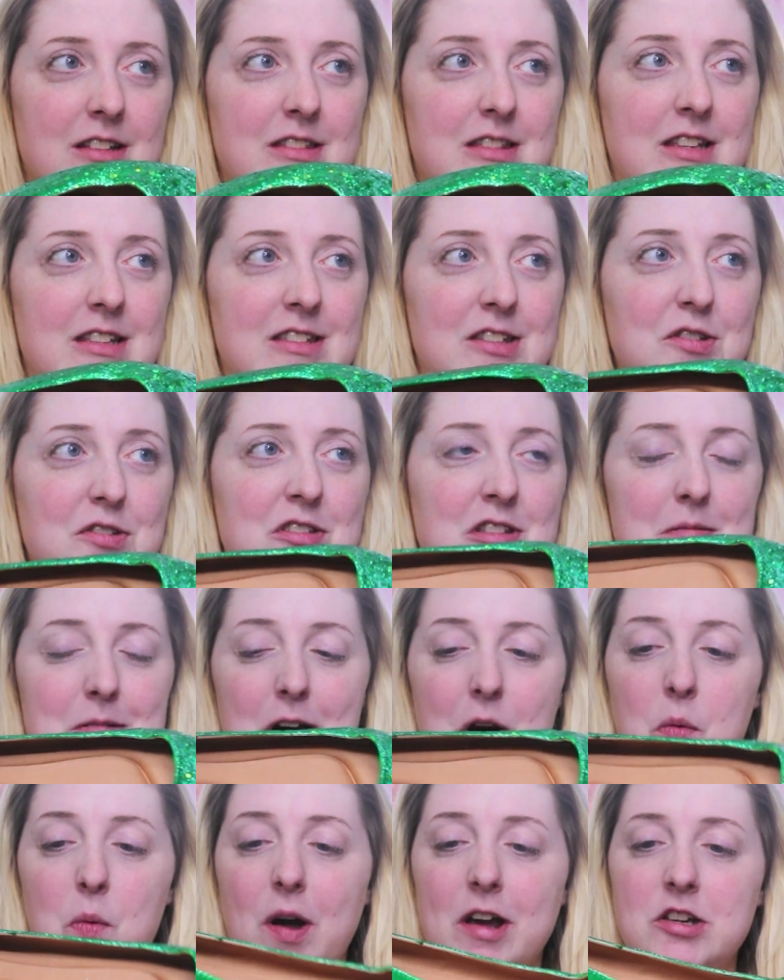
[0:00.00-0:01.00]
This used to be a
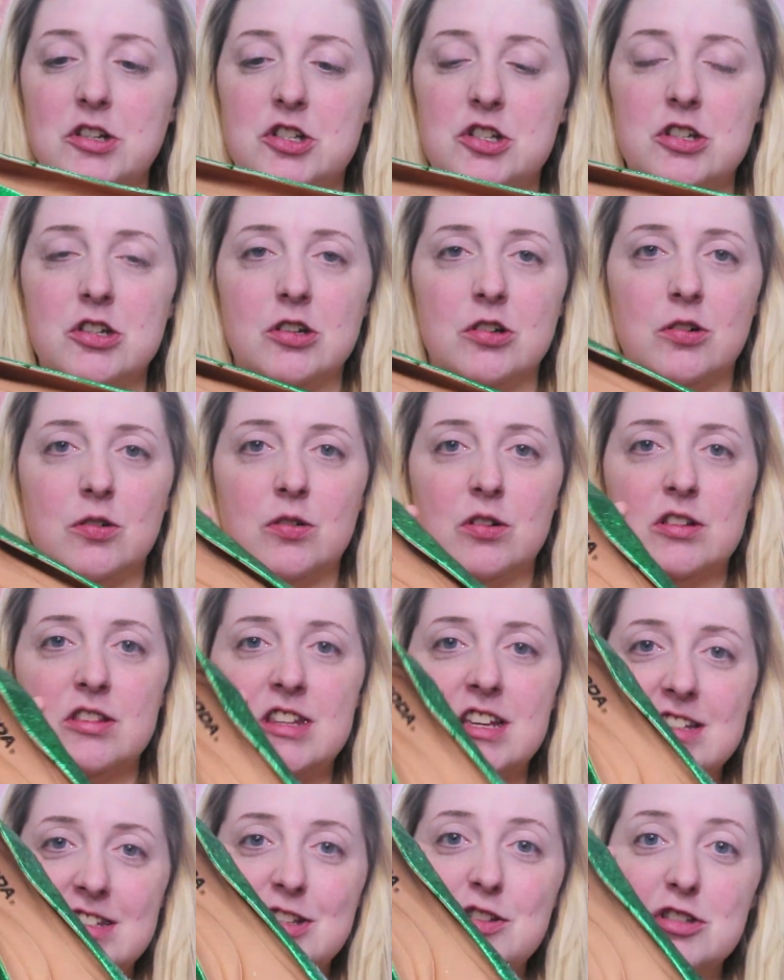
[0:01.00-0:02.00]
white shoe.
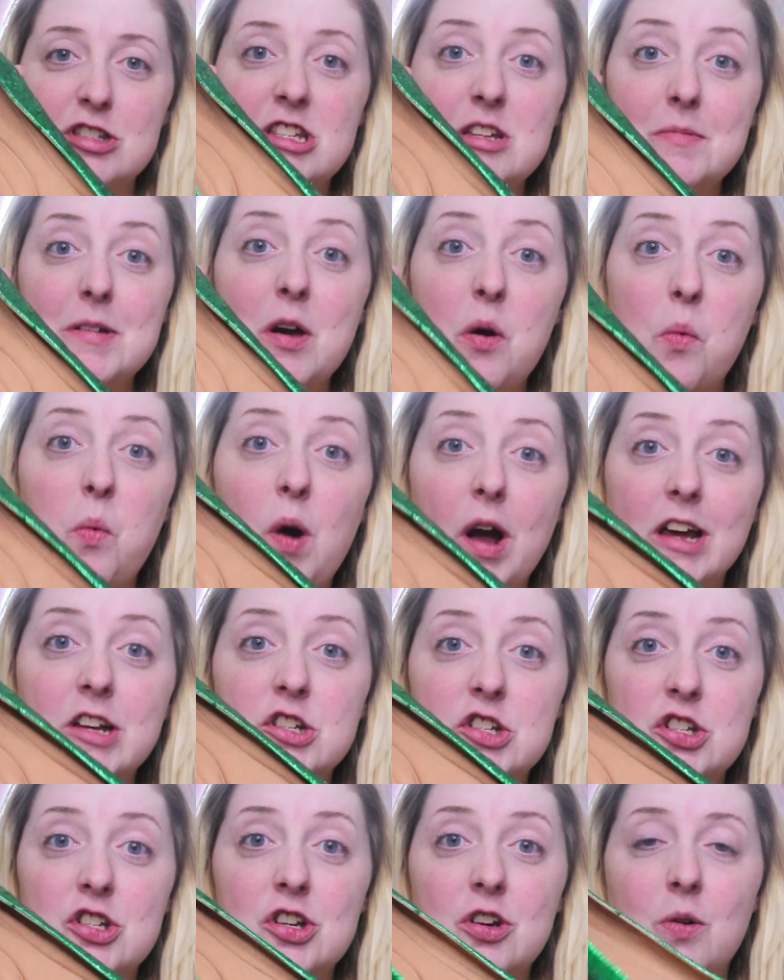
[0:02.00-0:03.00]
This used to be a white
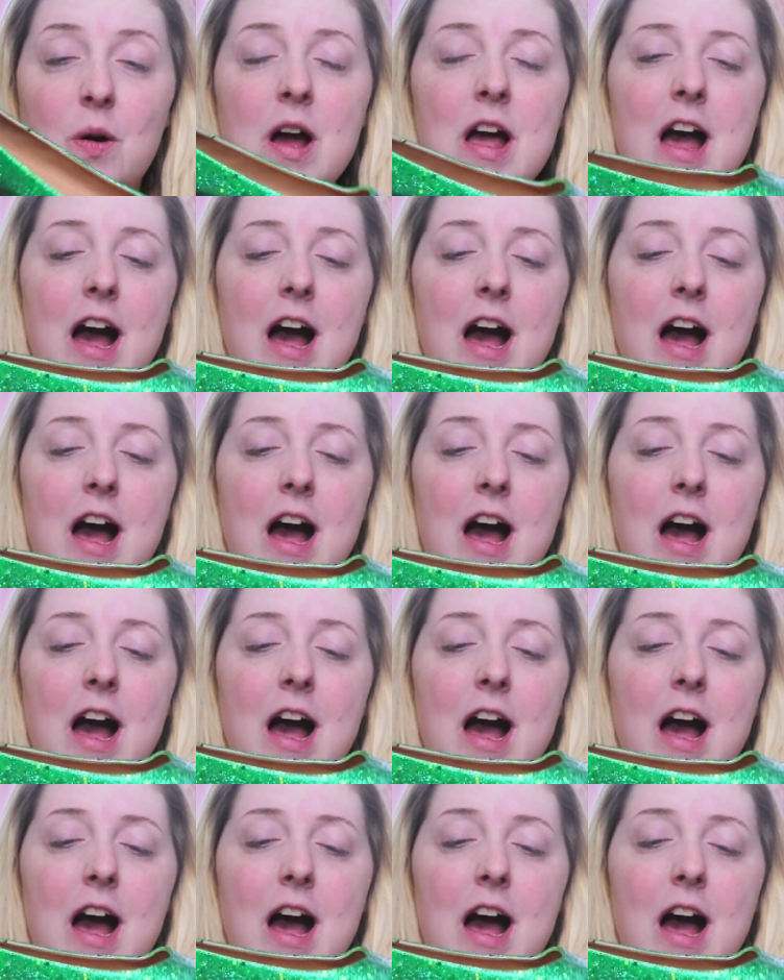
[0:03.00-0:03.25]
shoe.